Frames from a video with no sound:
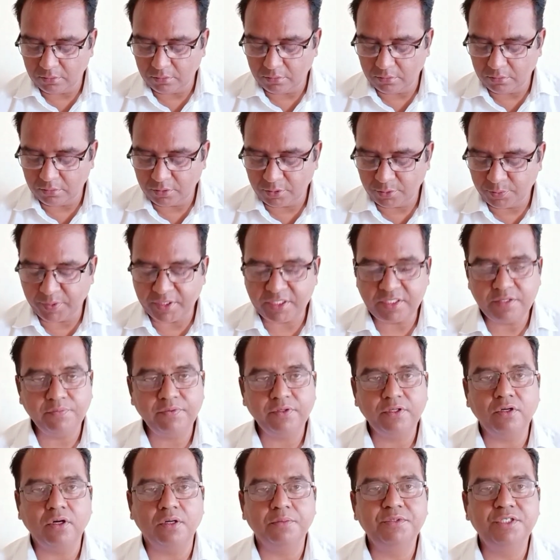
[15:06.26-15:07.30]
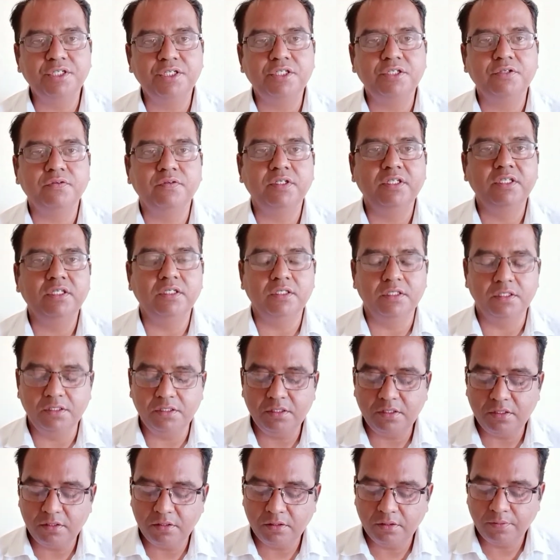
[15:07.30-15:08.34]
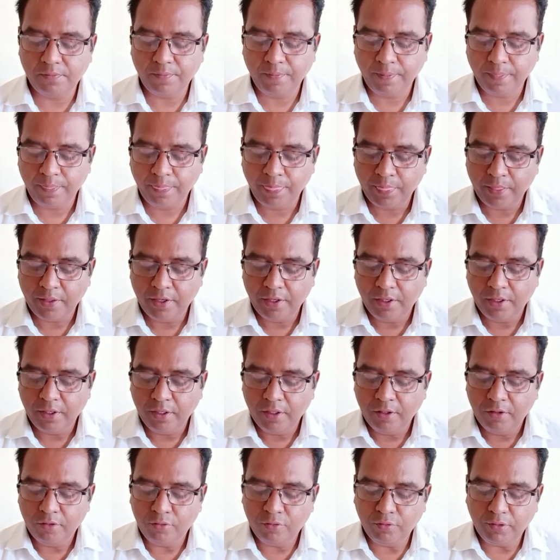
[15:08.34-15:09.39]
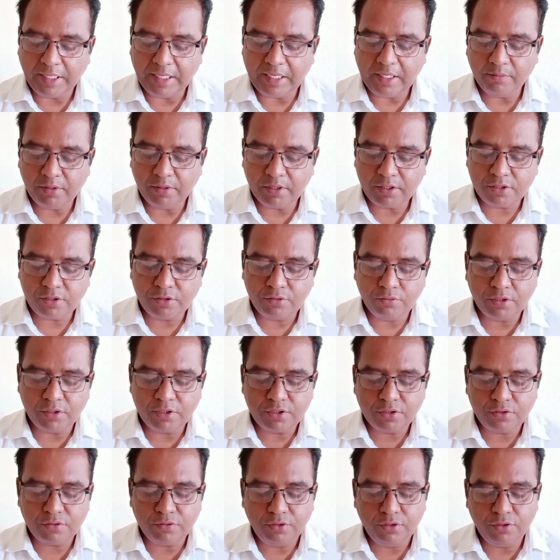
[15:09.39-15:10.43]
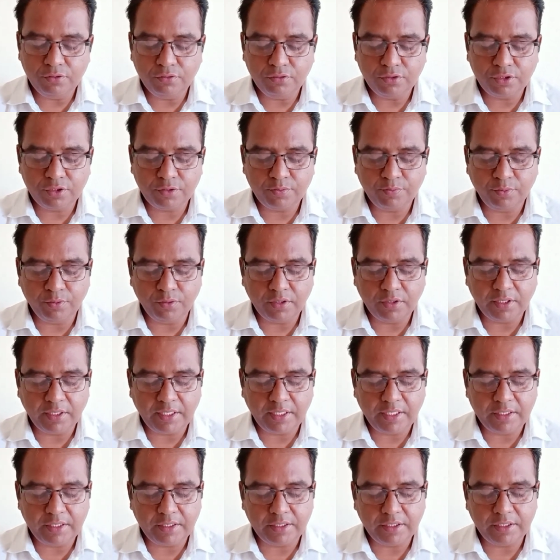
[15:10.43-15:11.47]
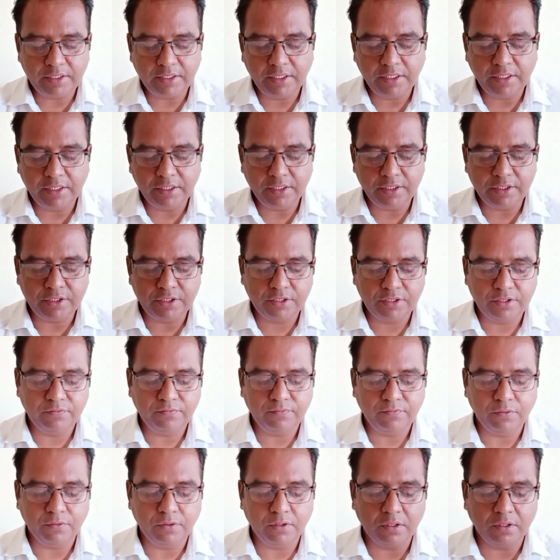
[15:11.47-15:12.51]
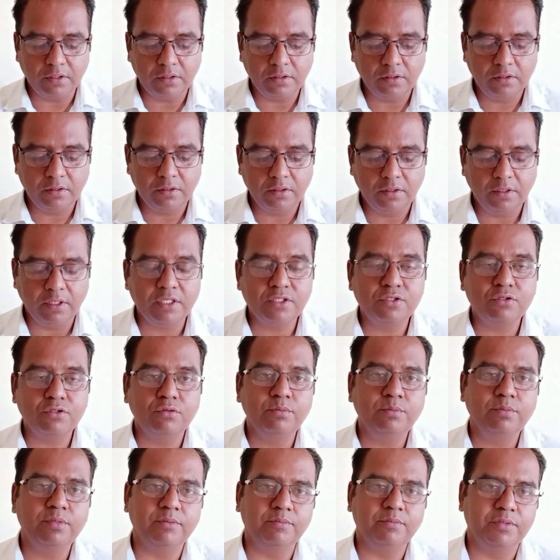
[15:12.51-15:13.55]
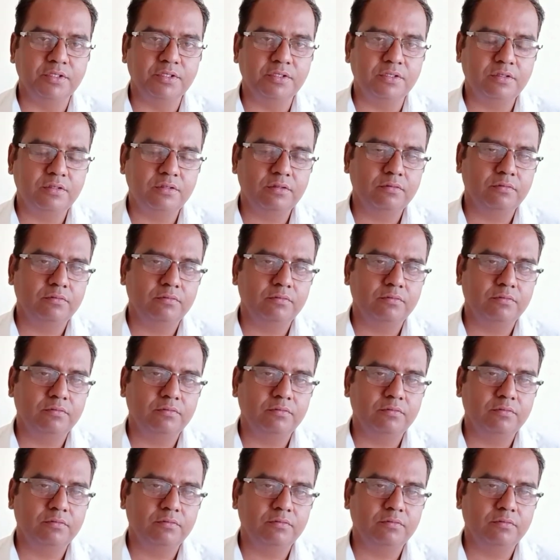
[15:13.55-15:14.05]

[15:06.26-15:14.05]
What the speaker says: specific objective is to enable students to use spoken and written English for classroom purposes.